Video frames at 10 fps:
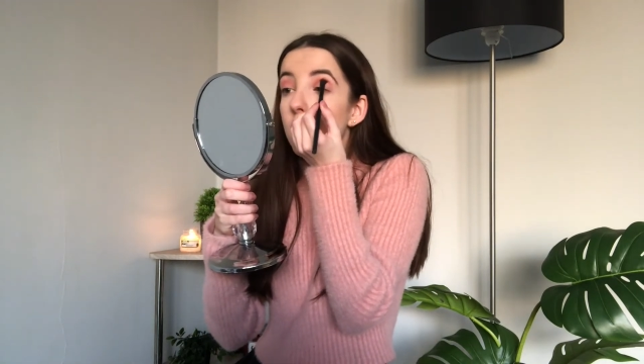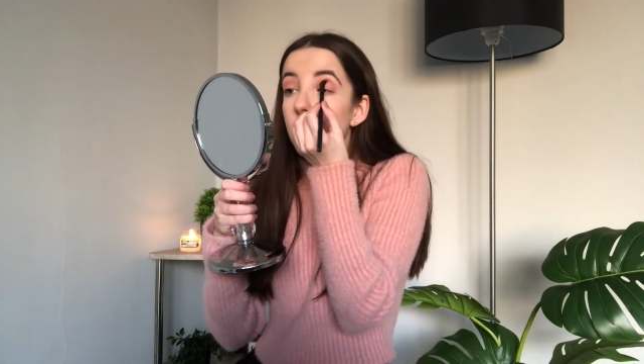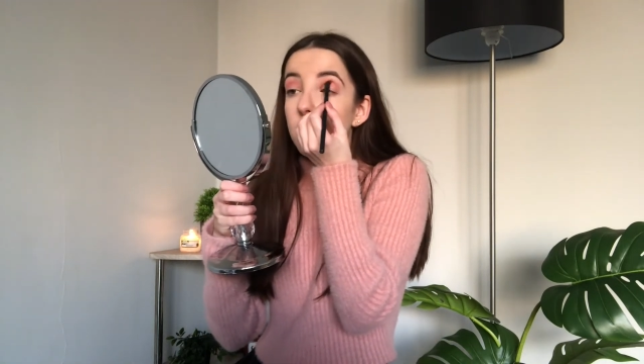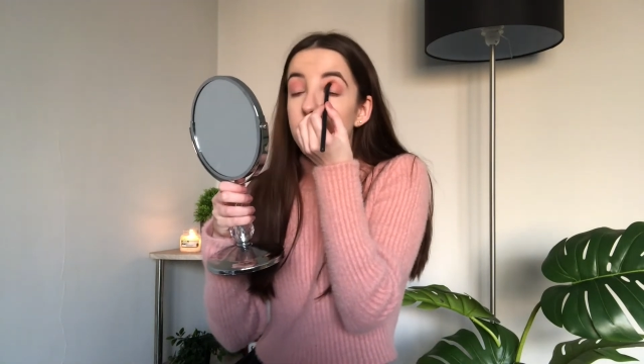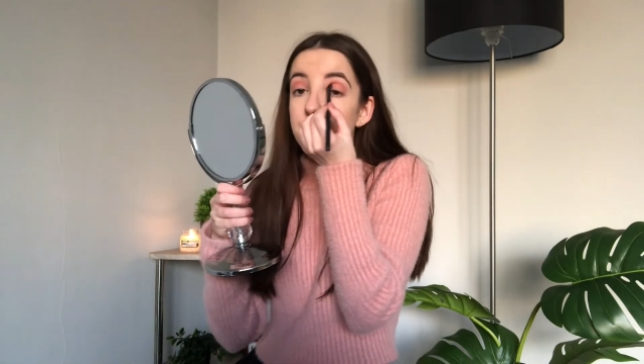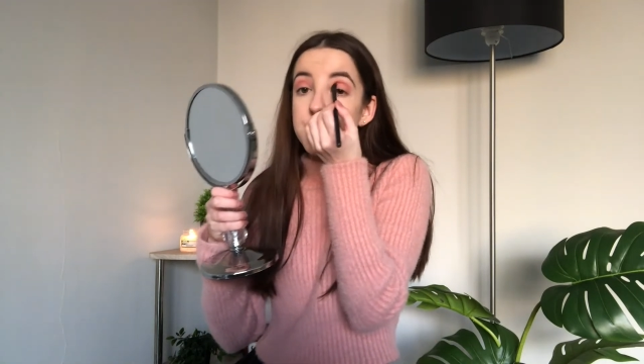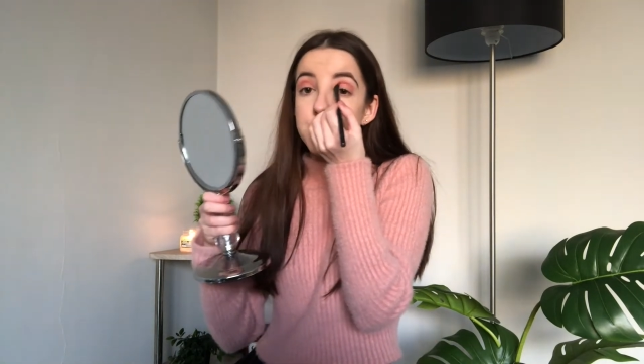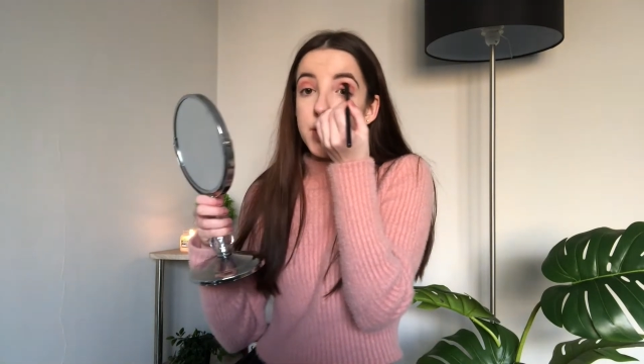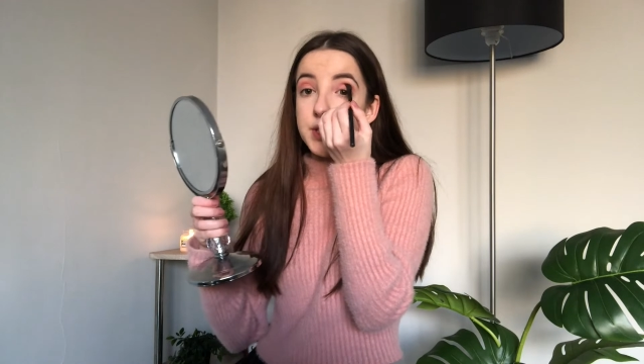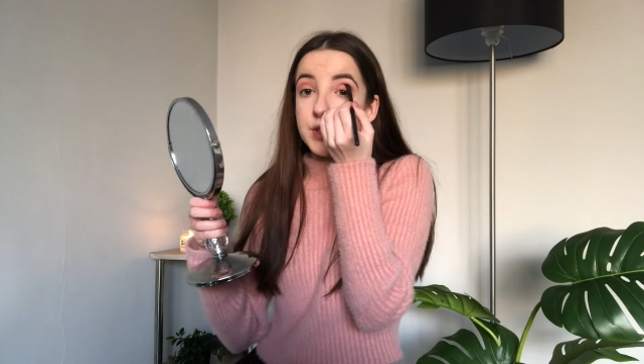And now this
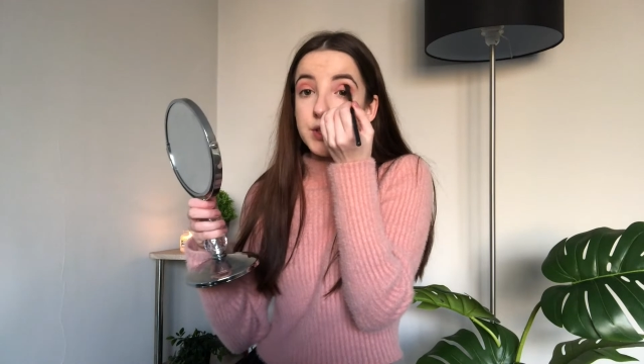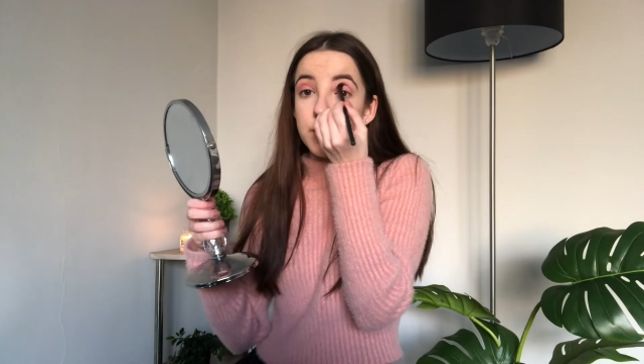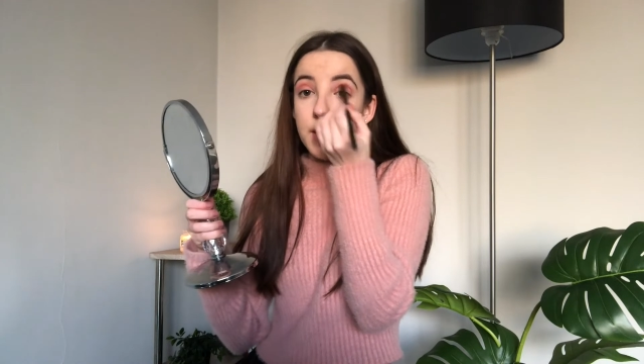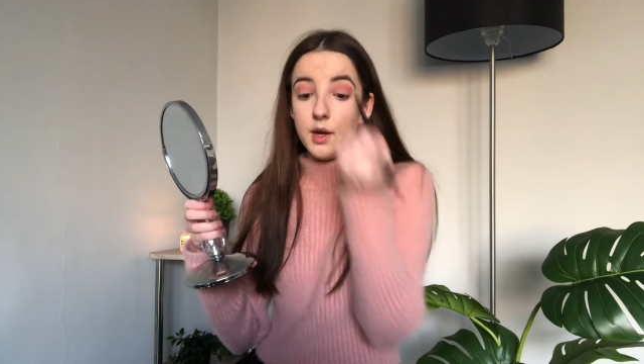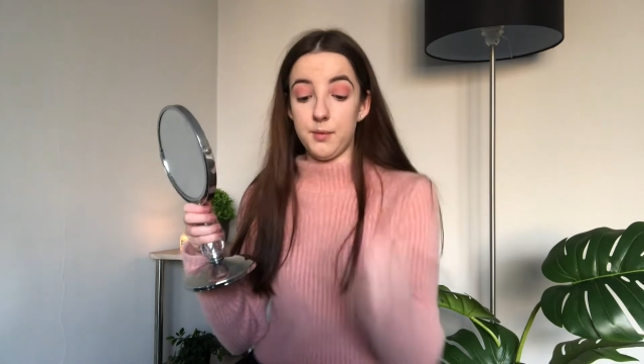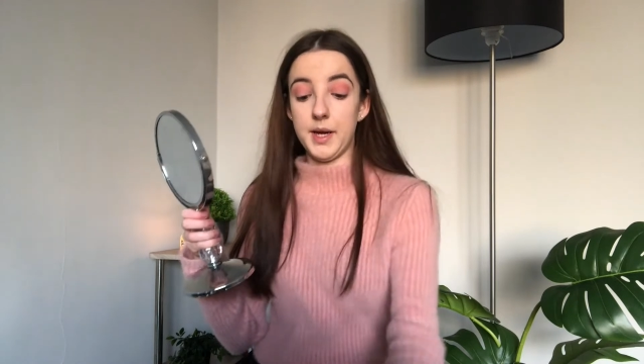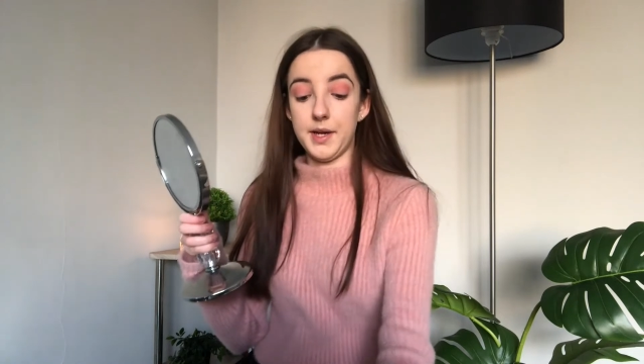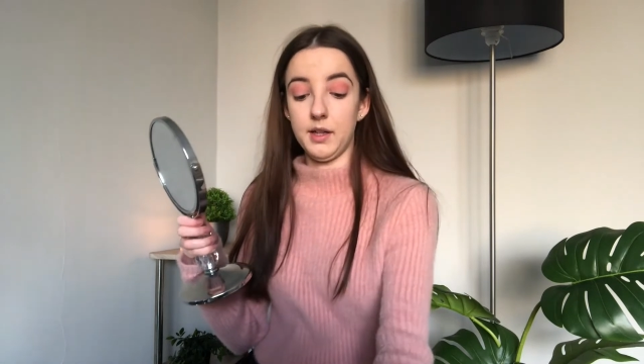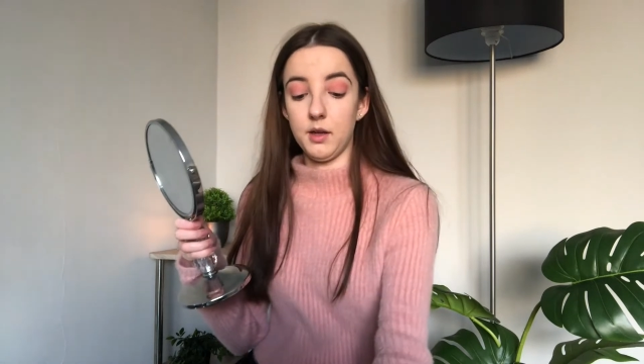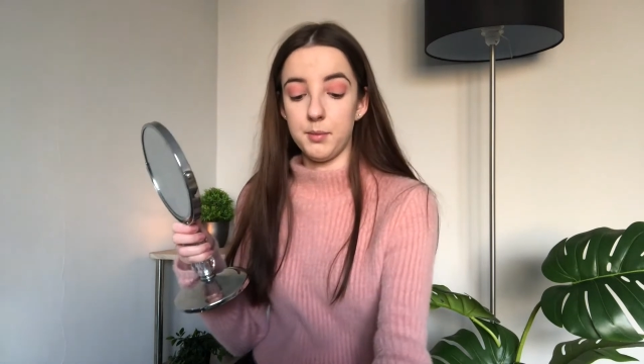shade's just going to help add
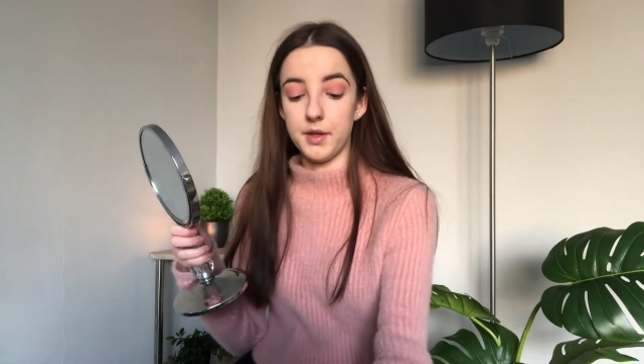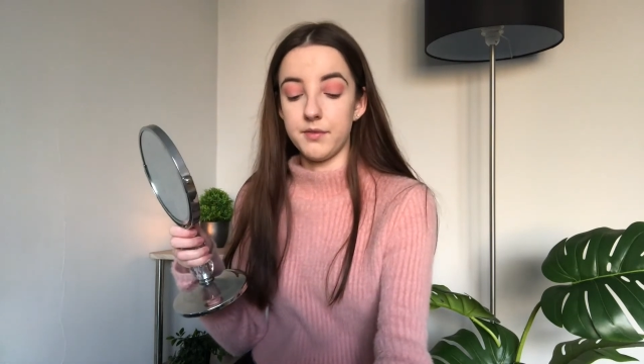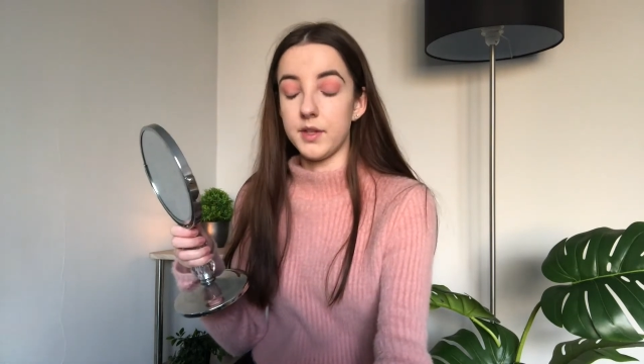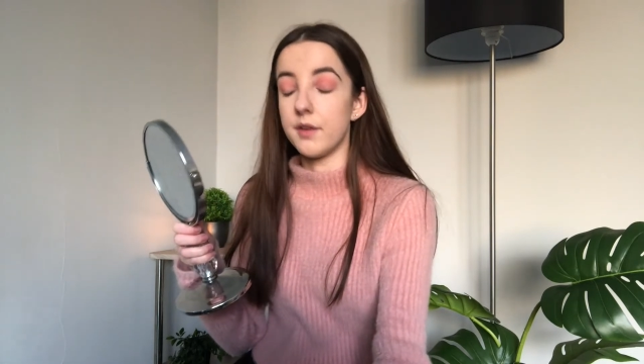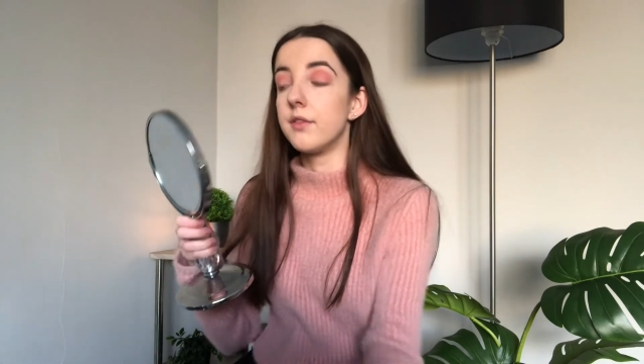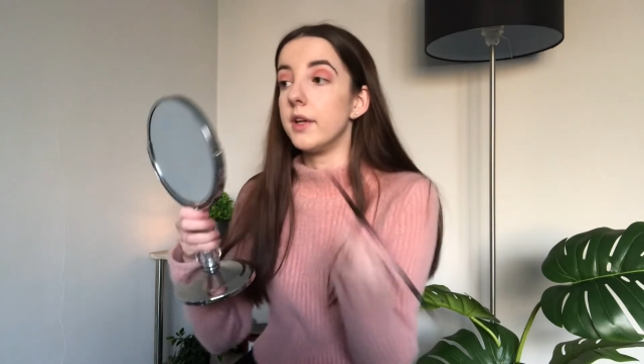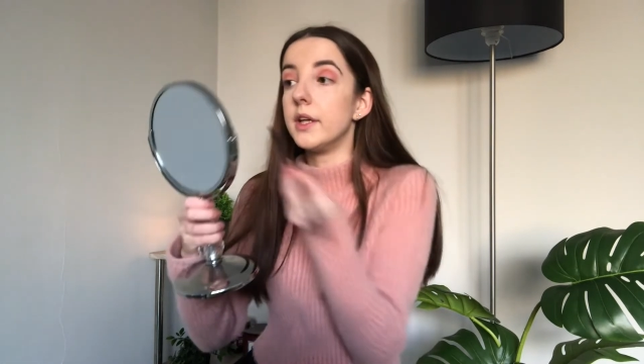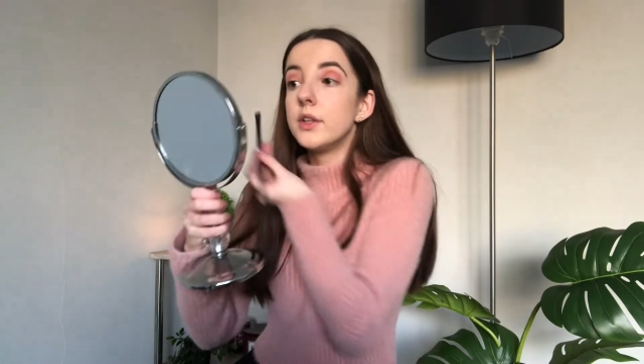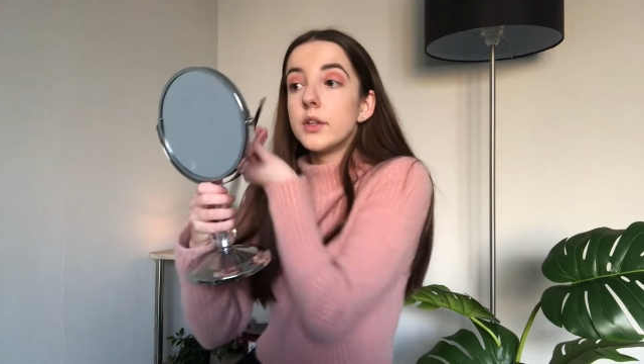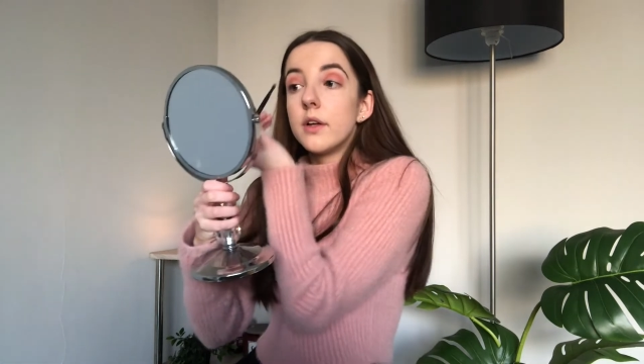a little bit of
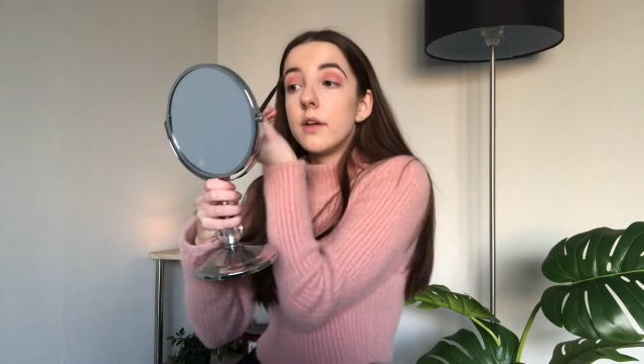definition